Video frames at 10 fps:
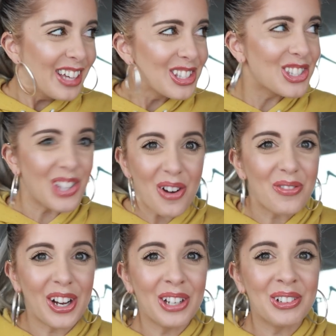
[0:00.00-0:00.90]
So
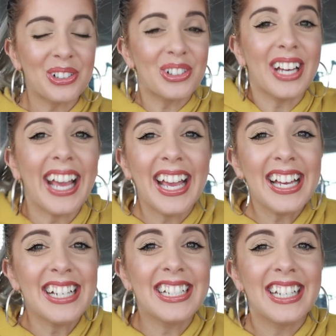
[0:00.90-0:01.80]
freaking cool.
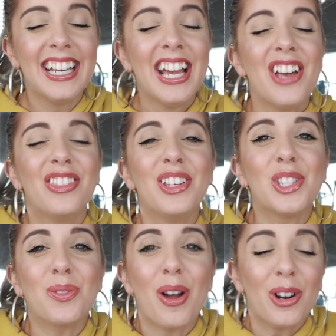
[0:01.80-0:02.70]
And
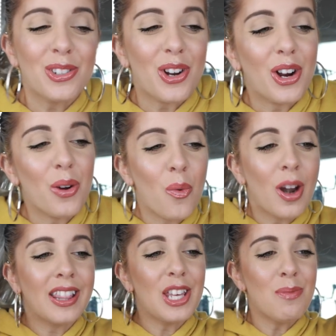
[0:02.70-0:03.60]
these sweaters are
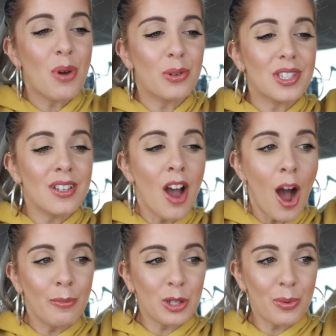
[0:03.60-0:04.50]
one of the most
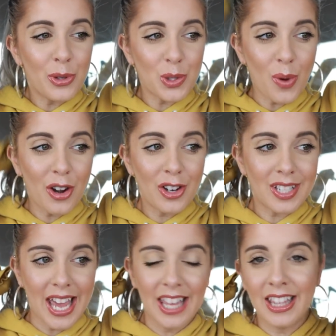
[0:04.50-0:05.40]
comfortable sweaters
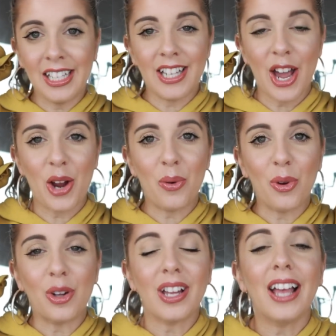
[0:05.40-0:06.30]
in the entire
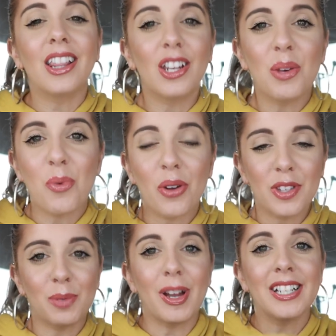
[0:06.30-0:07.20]
world. I literally wore
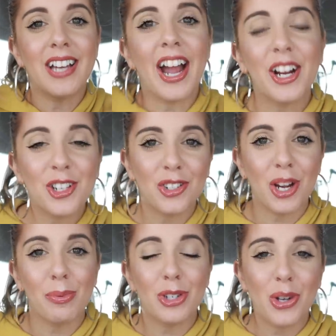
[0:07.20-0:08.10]
this my entire
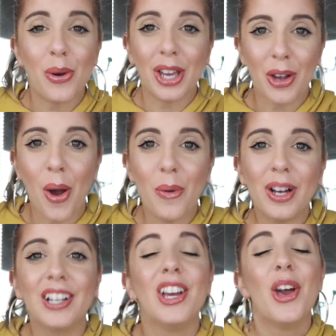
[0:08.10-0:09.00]
trip to go get
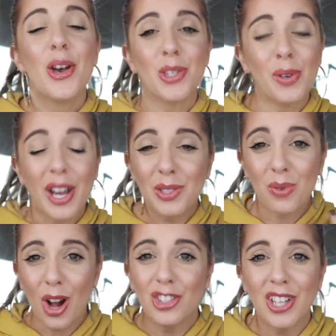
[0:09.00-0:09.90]
koa. So you guys
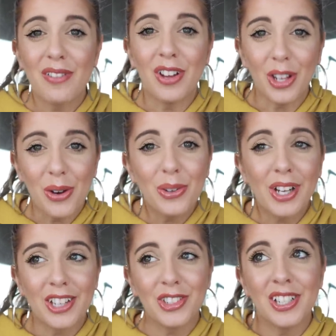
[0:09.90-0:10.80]
watch that video, you
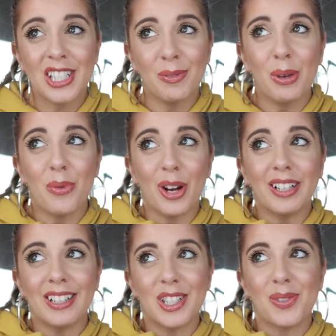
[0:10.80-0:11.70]
guys are gonna see me
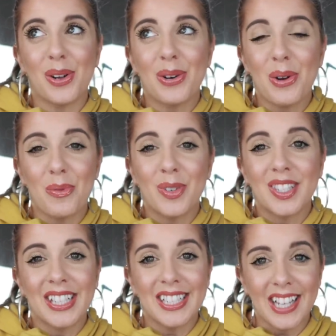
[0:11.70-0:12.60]
wearing this sweater
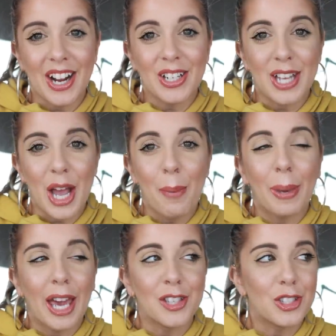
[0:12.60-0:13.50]
almost the entire time
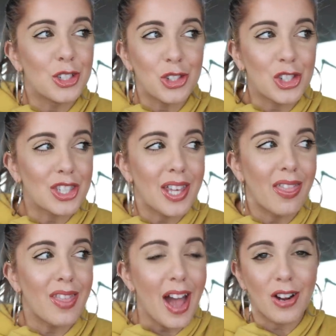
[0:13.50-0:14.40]
because it is just
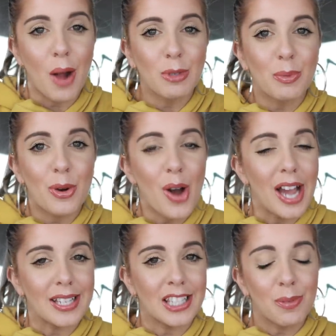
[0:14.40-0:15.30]
that comfortable.
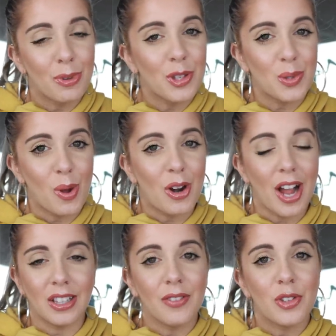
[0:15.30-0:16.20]
I sleep in this sweater,
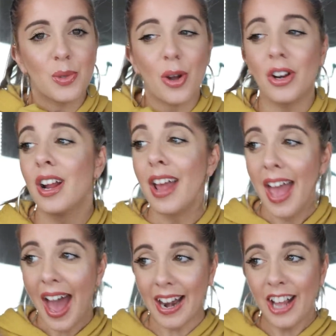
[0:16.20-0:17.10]
I live in this sweater,
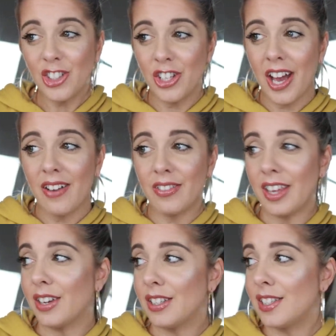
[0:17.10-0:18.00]
and I actually have
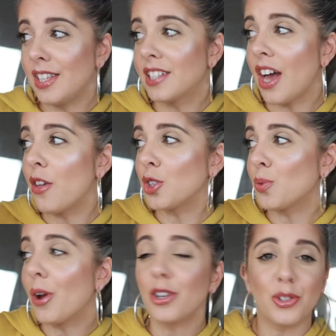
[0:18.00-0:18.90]
like six other
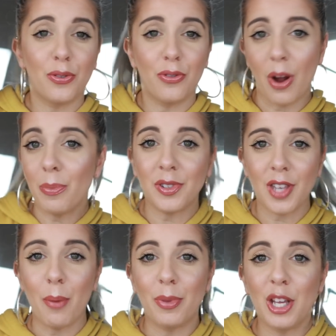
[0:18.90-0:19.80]
sweaters from this
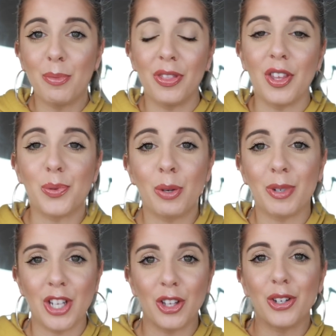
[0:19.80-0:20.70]
company, but this one in
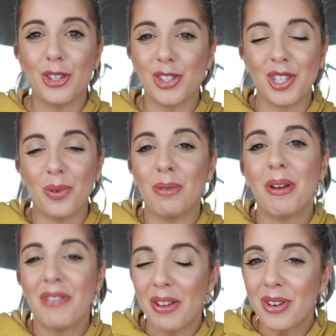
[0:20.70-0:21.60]
particular is just like one of
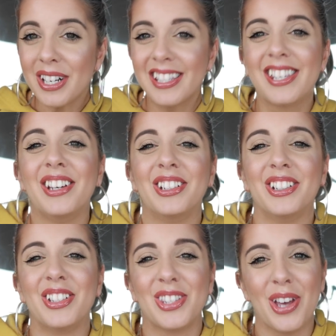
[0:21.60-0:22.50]
my favorites.
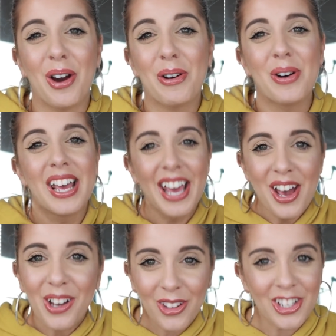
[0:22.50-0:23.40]
so
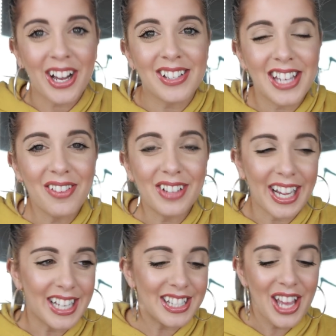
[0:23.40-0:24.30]
go check out Save
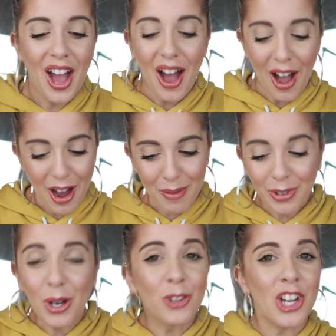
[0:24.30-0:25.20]
Lands.
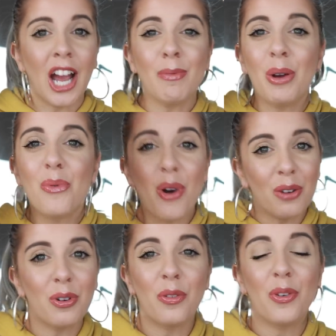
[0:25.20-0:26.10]
Um, go check out my
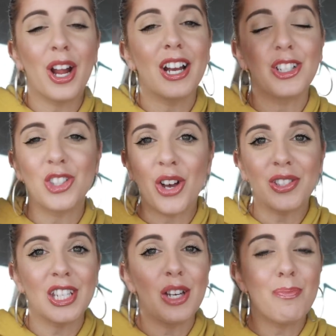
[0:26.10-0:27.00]
wonderful friend
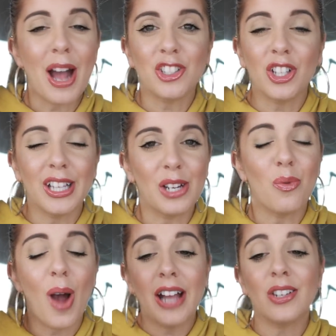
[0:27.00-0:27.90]
Chelsea Magically
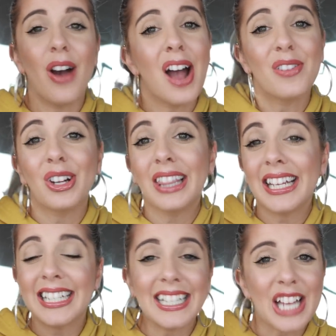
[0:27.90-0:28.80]
Unwined. I'll have her
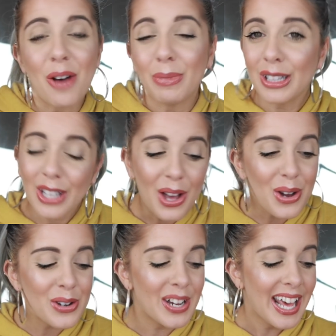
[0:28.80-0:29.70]
linked down
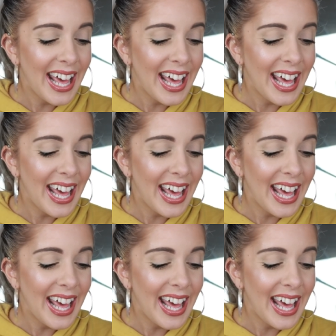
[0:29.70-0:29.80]
below.